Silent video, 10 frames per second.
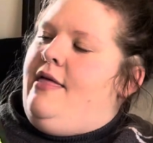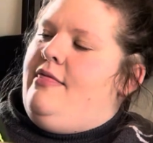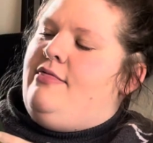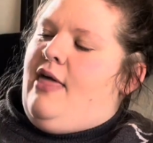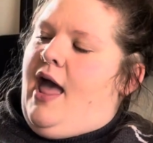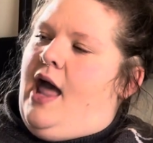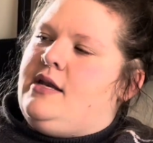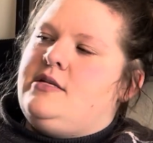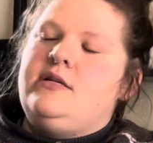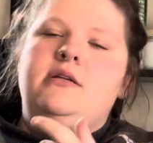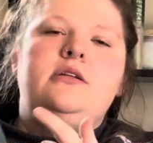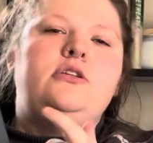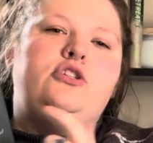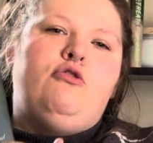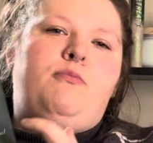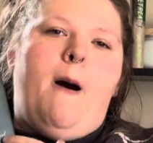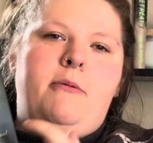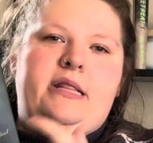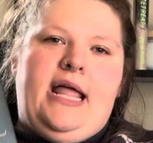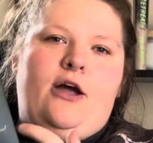that you will
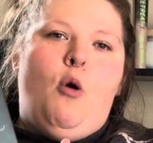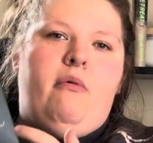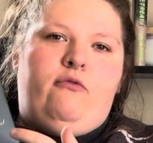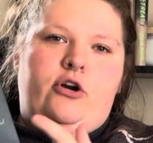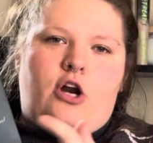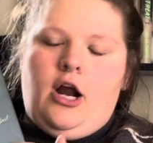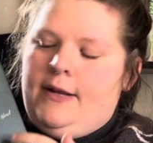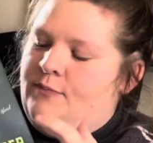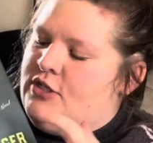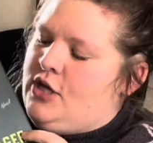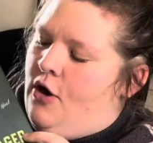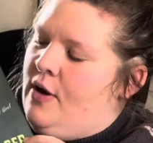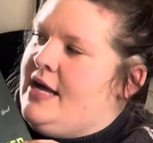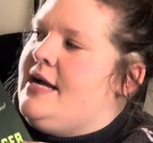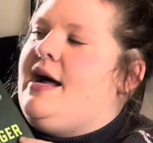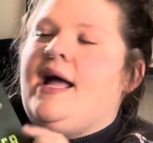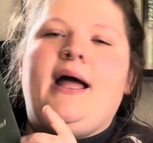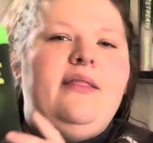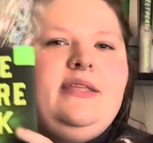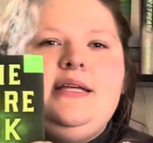probably like Home Before Dark. So I
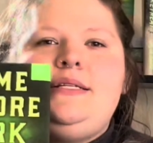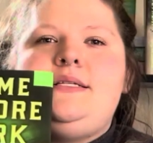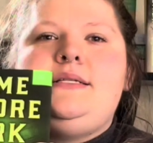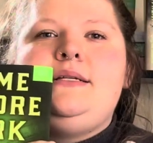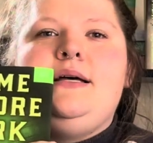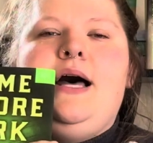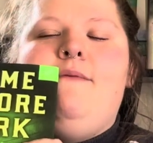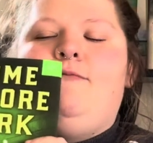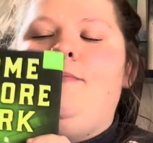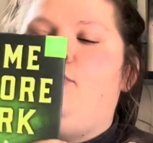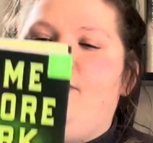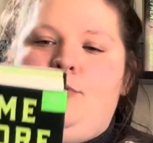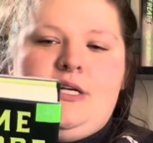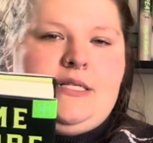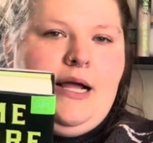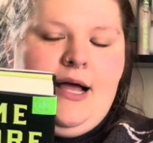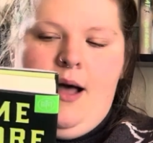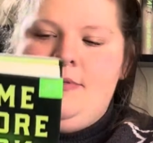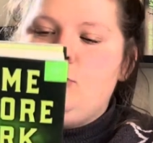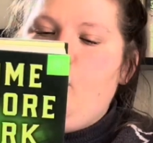got this from
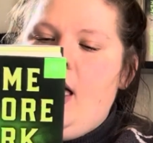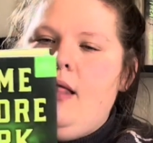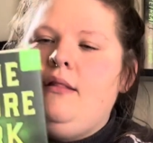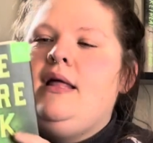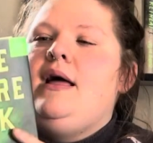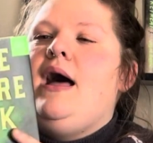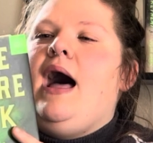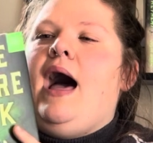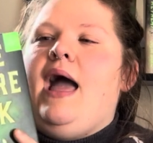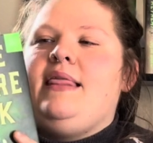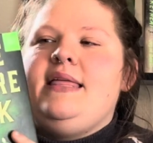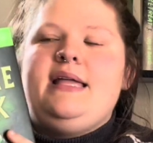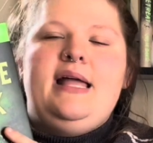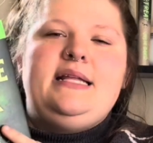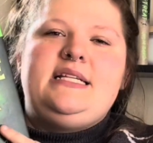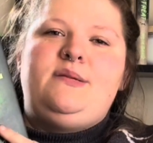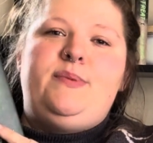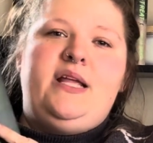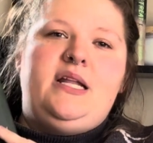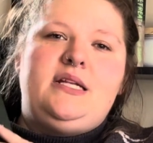thriftbooks.com as well. I think I
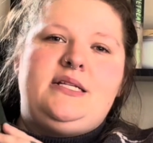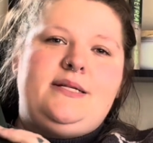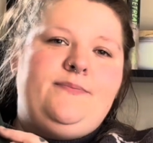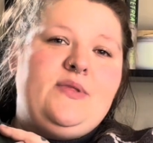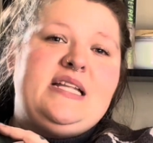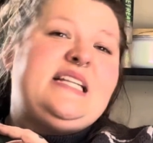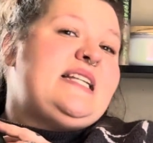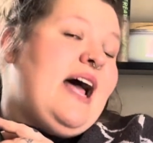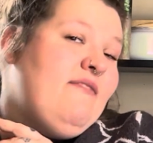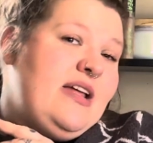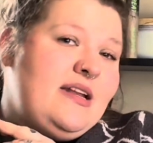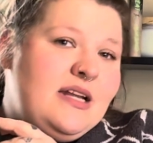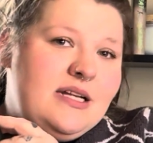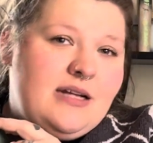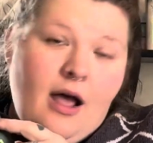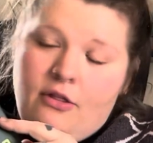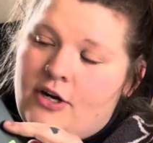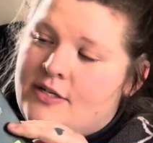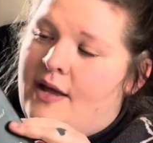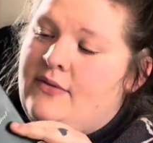spent
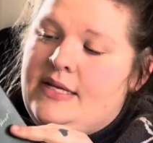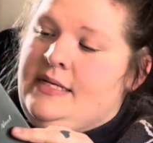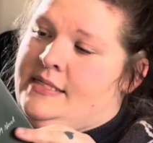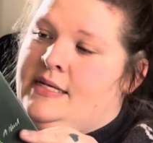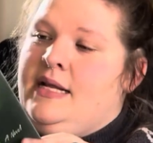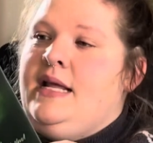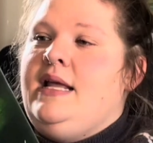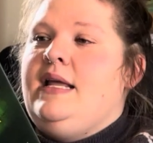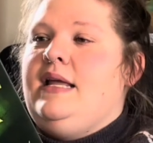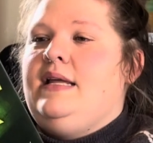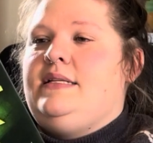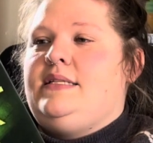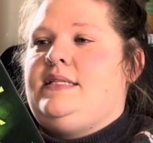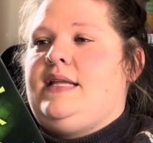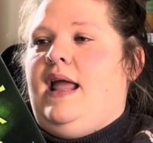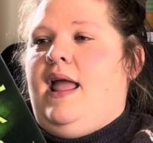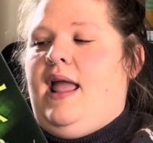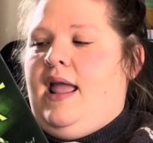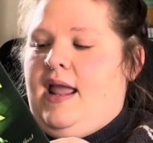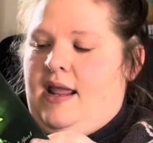$7 on this. It's
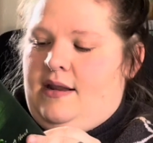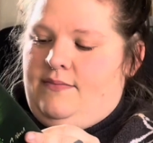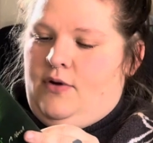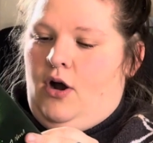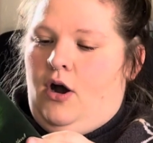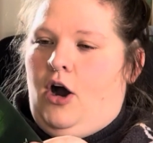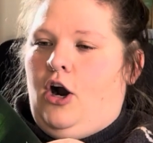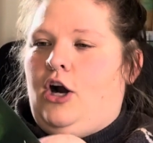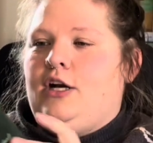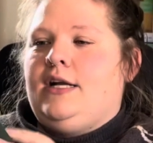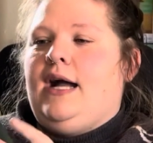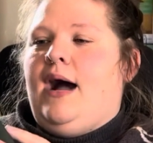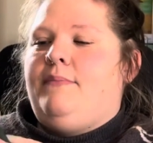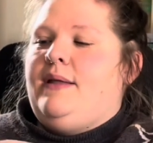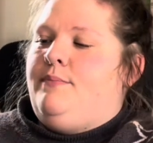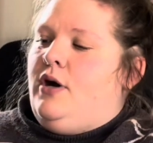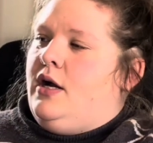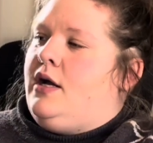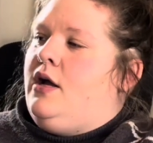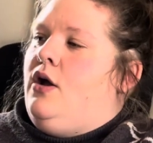a hard copy book